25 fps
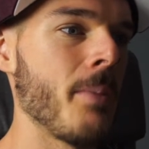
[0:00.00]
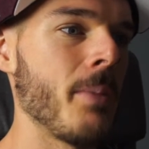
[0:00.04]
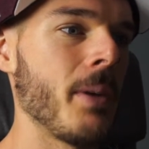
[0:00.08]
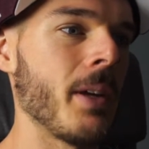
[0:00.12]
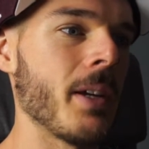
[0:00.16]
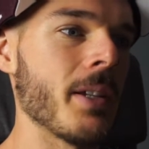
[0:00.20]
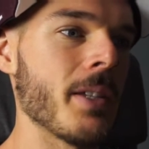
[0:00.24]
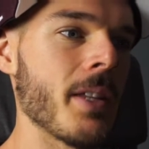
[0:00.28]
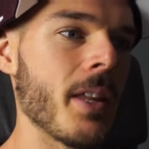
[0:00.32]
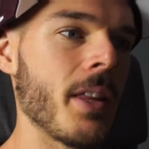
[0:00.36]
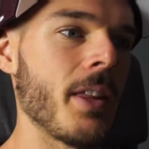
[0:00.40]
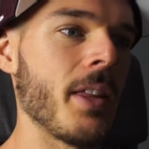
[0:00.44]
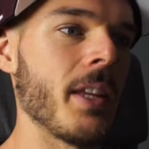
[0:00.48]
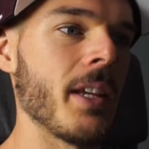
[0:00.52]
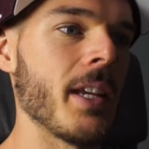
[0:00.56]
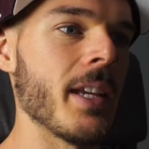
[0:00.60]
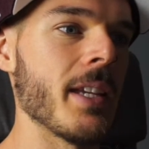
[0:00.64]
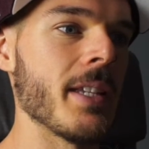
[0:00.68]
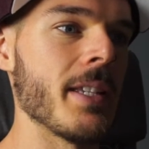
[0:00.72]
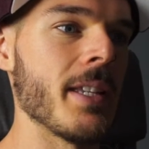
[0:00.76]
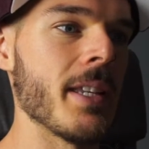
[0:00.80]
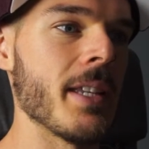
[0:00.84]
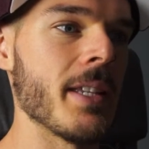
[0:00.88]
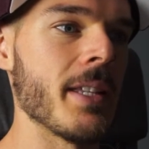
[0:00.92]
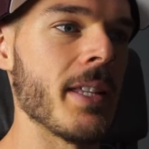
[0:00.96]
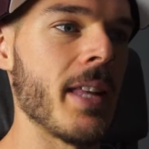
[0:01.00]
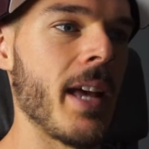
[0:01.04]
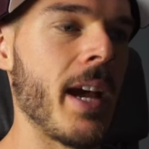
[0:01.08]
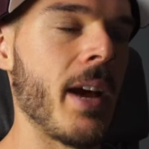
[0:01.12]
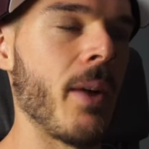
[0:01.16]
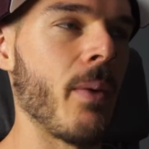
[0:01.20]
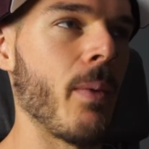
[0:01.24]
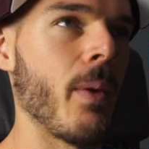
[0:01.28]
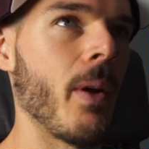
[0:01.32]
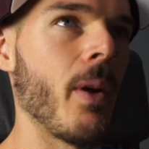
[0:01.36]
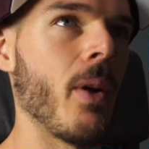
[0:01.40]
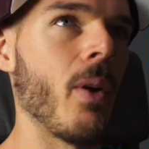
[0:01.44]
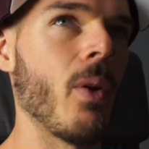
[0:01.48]
Because the thing is
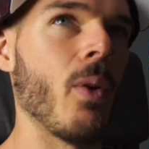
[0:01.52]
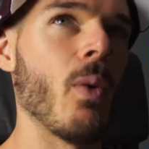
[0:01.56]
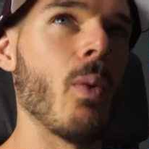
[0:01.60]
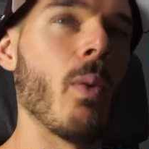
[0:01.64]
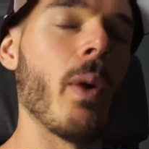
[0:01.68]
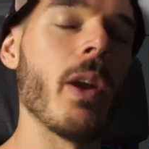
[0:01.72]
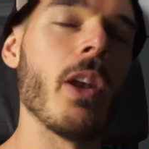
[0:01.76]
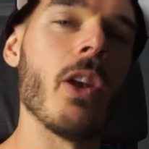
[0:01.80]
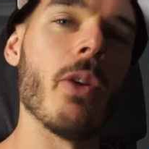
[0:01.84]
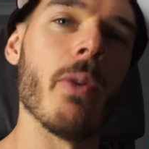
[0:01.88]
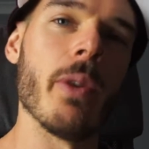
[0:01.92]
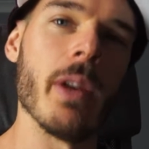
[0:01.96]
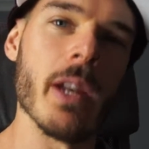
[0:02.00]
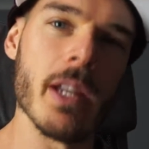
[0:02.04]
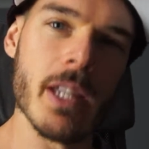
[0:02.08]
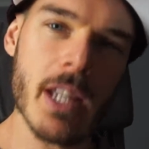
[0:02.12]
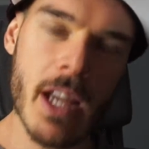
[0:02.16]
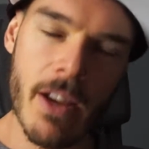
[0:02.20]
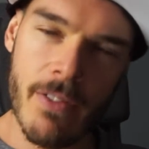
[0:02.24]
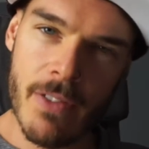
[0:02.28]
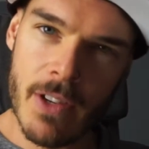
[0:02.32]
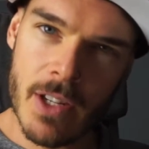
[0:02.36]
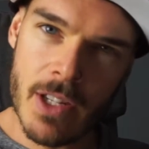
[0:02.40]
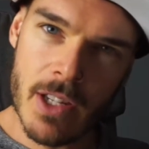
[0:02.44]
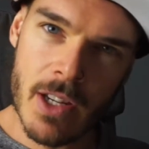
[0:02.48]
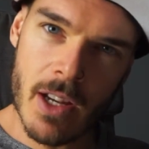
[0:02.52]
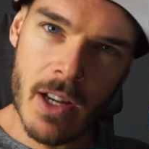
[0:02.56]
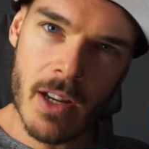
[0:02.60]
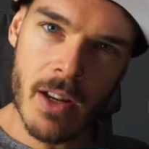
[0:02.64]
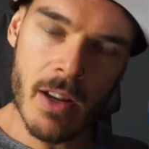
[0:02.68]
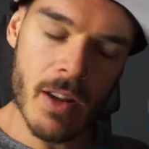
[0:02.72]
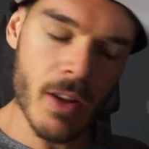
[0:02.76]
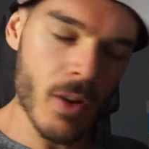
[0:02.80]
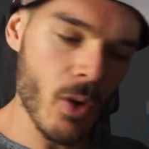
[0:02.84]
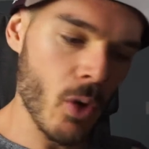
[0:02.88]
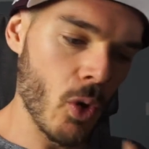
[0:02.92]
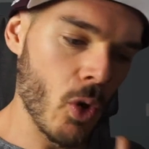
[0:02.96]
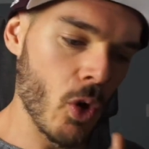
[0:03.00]
that, well, when you're in a deficit,
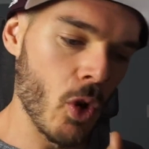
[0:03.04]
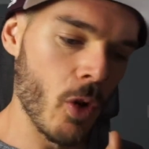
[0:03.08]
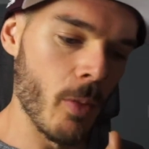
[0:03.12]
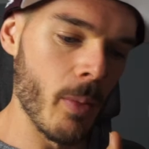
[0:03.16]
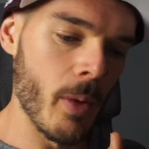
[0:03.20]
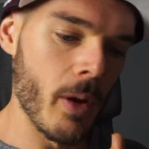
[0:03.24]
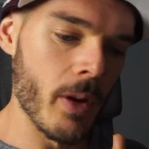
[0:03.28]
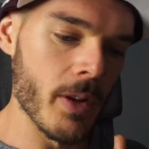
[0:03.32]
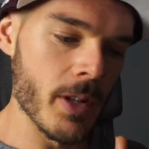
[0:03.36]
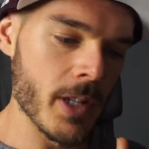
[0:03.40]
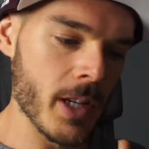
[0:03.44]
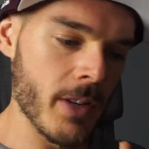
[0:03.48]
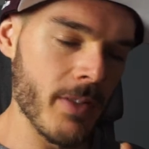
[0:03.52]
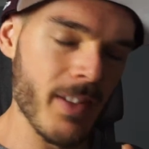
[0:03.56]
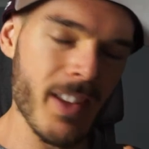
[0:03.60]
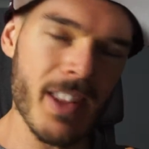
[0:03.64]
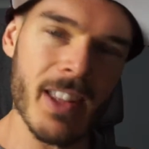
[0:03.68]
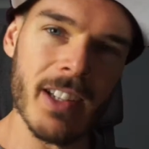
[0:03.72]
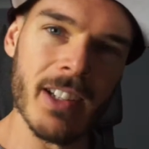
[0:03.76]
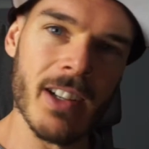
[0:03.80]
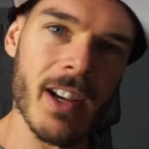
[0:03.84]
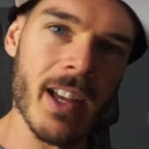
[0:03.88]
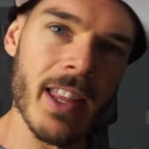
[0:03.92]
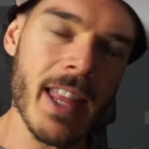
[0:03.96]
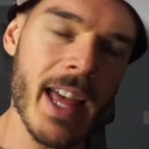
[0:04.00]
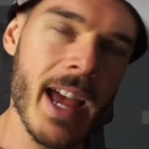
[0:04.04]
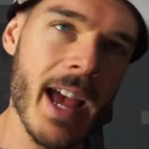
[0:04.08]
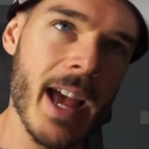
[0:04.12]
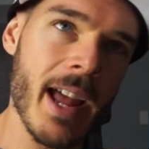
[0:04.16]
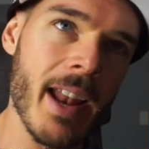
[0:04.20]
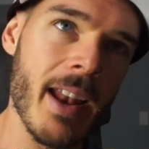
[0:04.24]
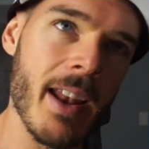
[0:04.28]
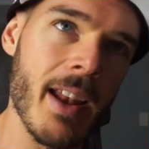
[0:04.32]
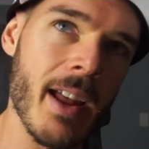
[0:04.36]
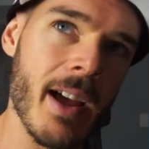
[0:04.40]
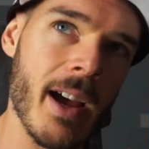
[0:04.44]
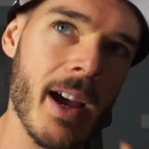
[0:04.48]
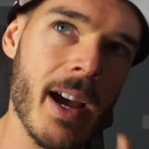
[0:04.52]
hormones and everything like
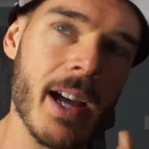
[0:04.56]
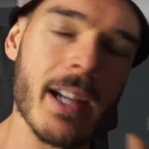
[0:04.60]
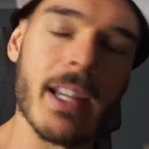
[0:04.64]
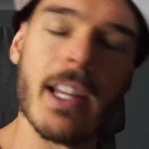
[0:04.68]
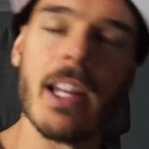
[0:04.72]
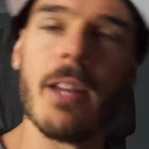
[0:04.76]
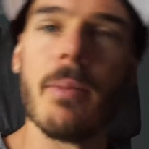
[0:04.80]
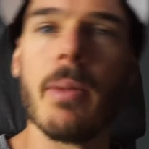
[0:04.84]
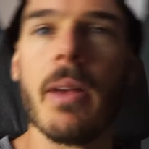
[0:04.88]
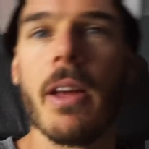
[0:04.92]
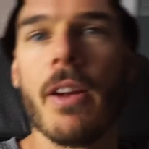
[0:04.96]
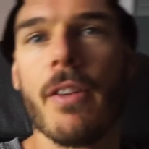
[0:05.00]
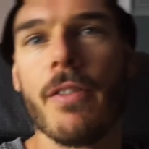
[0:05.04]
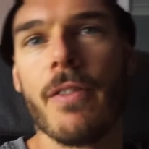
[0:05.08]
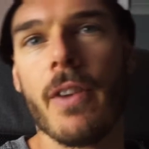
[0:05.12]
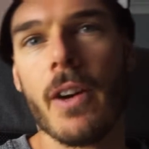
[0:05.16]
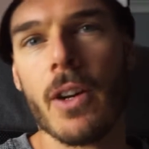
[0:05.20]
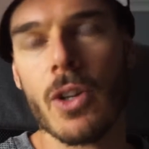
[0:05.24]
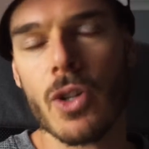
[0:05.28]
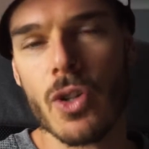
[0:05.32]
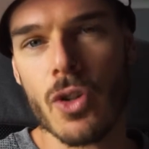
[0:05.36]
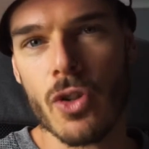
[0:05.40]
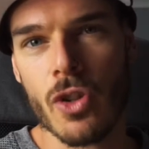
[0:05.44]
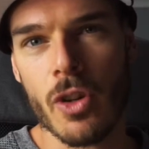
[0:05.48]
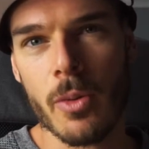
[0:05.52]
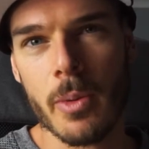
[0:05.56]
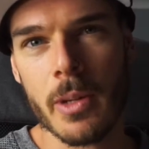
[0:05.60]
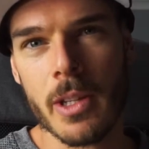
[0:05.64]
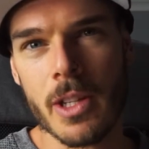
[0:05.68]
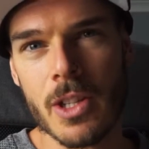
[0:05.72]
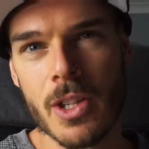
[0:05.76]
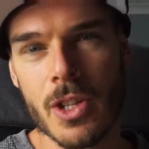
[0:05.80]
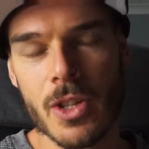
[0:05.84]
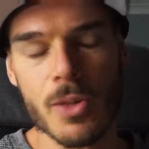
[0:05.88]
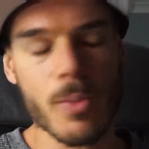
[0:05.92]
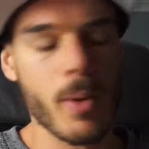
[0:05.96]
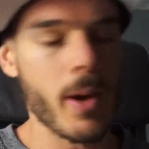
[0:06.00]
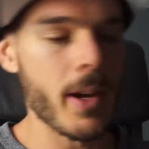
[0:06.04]
that aren't going to be able to function normally.
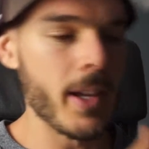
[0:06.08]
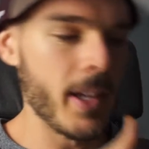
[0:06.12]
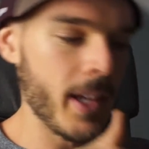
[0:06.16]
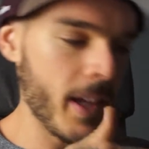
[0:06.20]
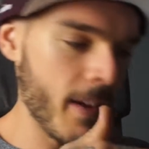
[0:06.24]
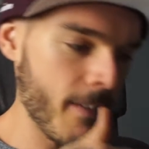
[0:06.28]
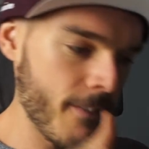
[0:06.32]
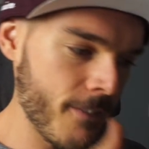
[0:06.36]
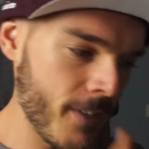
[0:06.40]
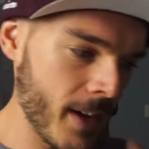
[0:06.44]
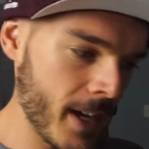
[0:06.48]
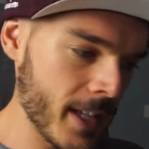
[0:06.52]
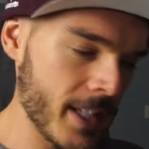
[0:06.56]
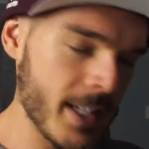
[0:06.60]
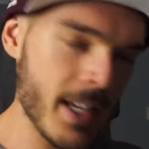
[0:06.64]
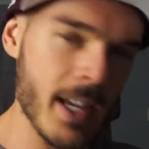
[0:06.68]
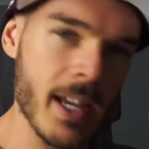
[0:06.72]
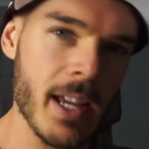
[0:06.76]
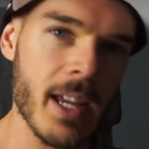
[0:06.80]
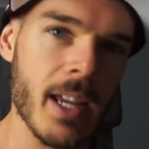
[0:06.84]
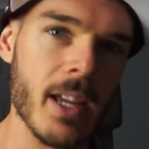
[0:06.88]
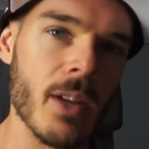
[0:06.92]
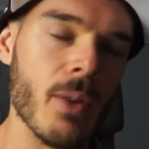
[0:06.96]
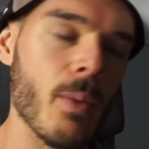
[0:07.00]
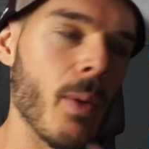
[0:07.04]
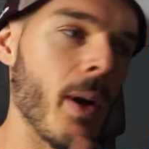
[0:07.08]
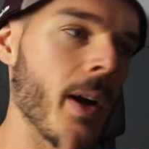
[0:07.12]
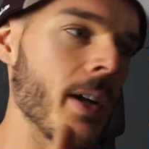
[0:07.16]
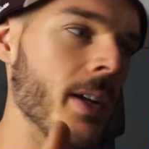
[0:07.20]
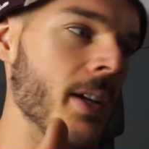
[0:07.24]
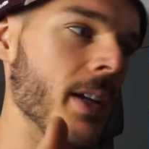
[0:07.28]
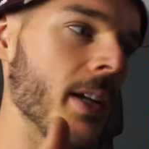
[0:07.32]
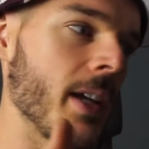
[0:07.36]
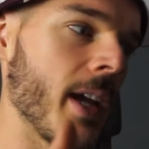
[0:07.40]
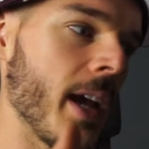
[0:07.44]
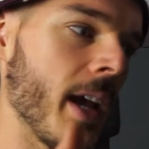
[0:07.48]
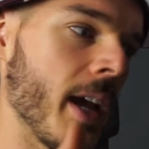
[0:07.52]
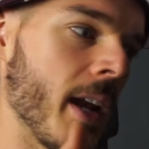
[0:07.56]
This is why you get fatigue, why
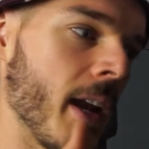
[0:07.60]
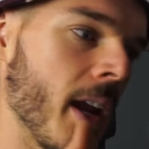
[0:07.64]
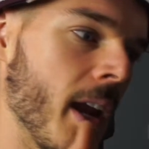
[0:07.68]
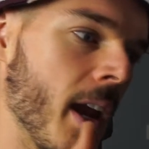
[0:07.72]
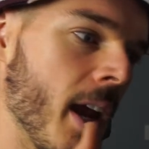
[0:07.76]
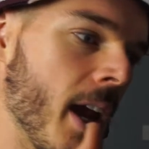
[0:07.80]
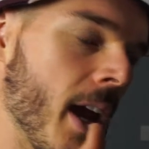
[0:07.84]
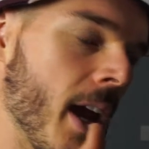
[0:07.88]
you get